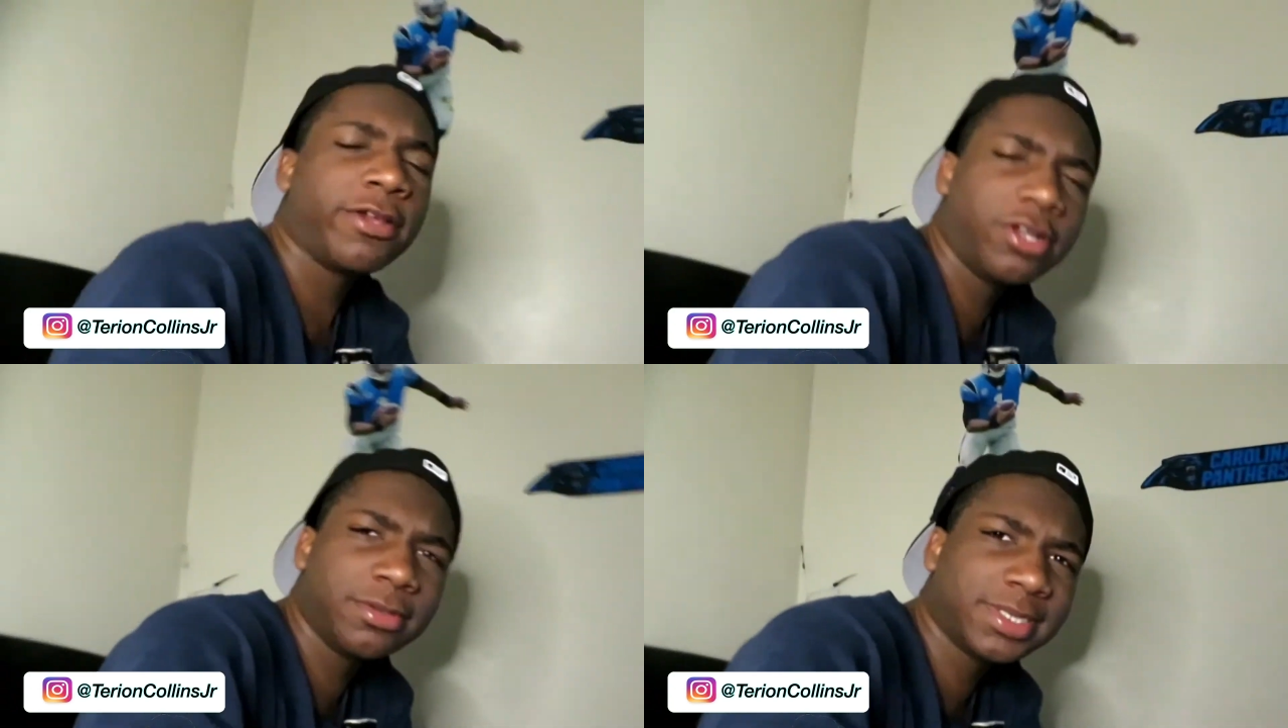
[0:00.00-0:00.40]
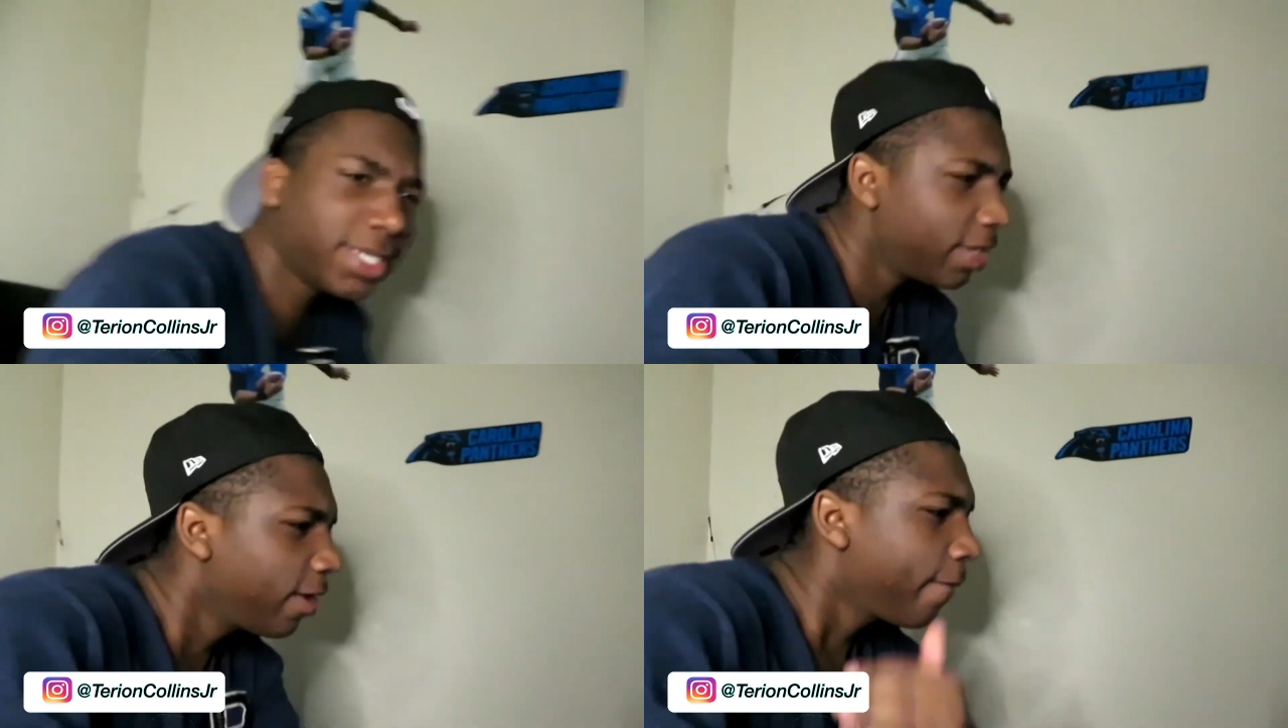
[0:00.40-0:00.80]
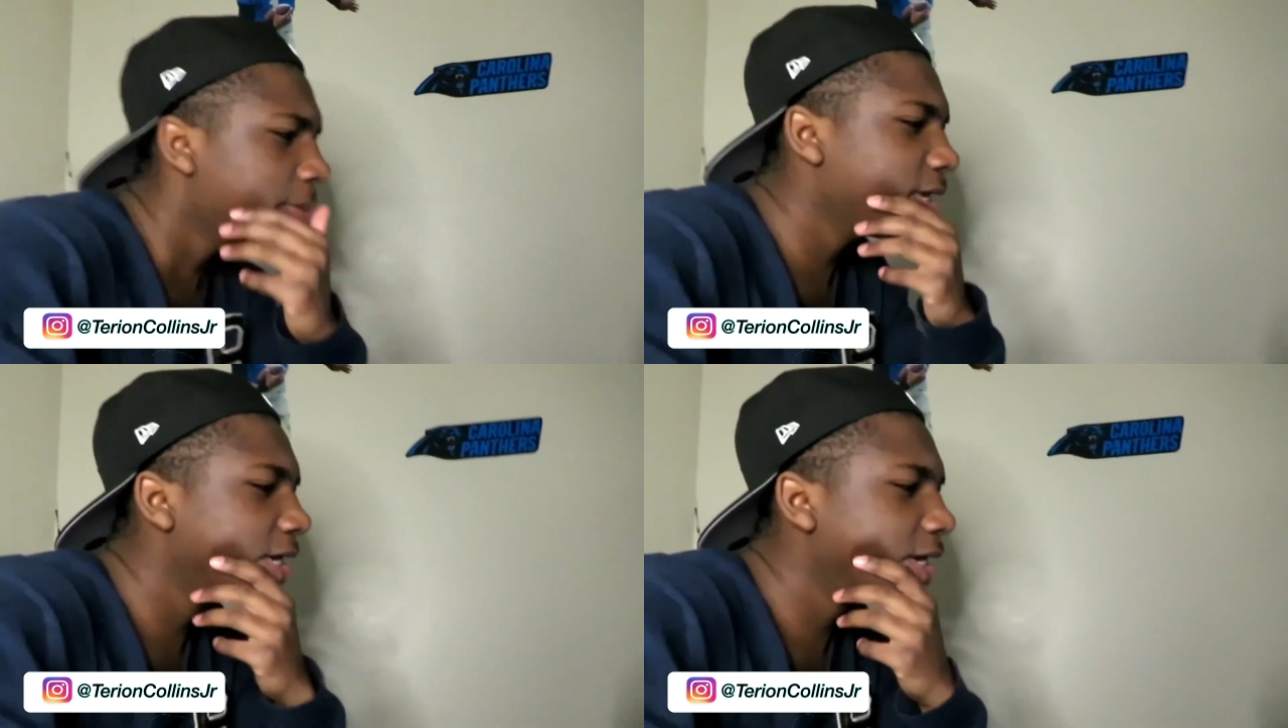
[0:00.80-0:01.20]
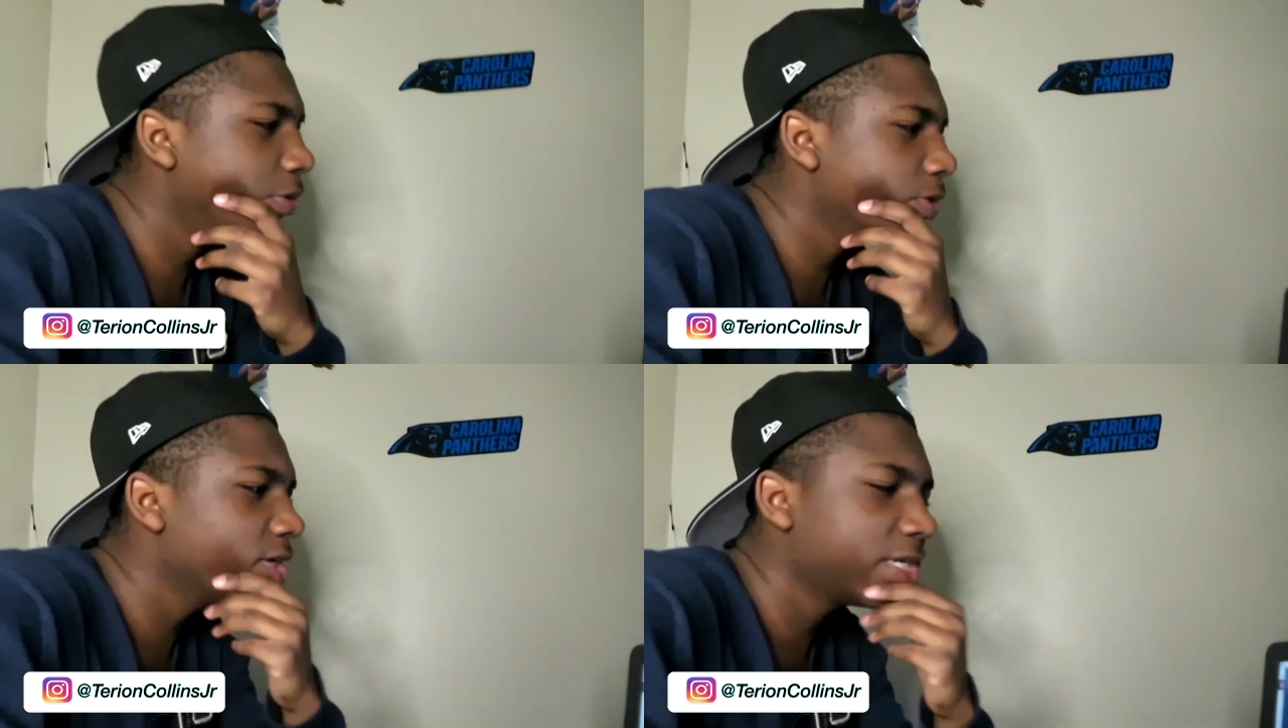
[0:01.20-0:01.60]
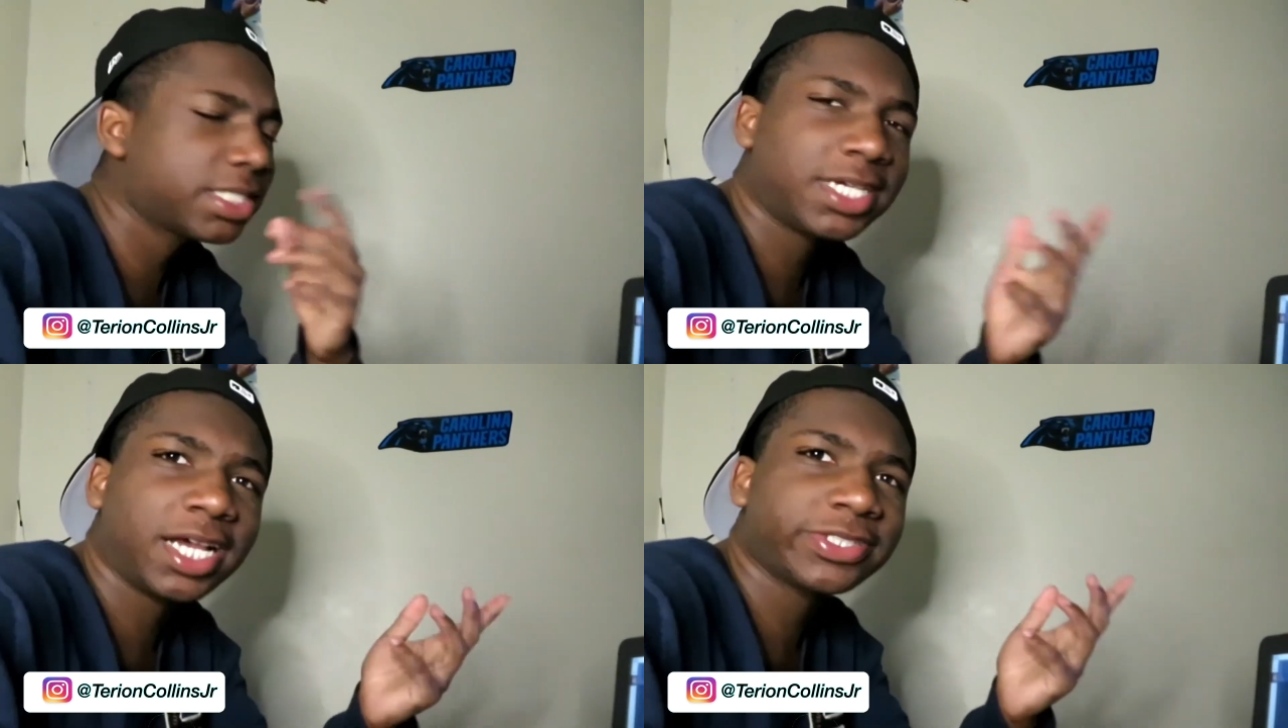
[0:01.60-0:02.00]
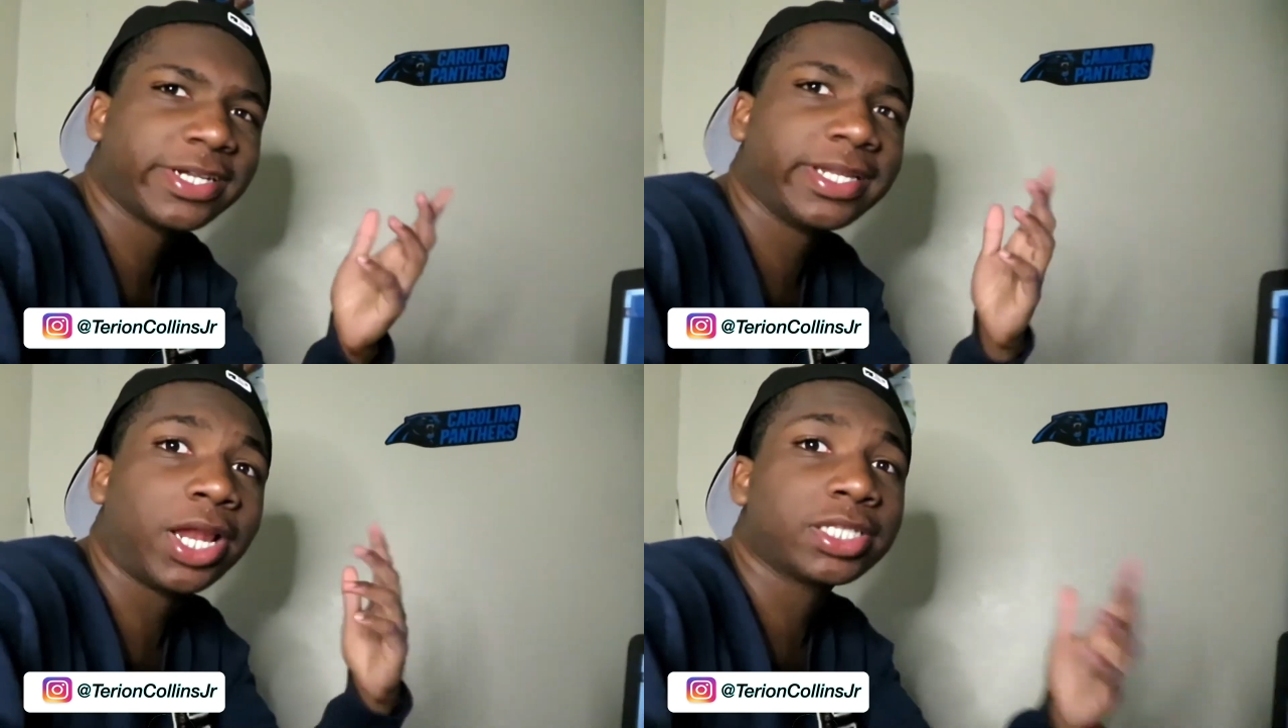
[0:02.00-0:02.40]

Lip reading: you know what I'm saying? But yeah, we in this class right now.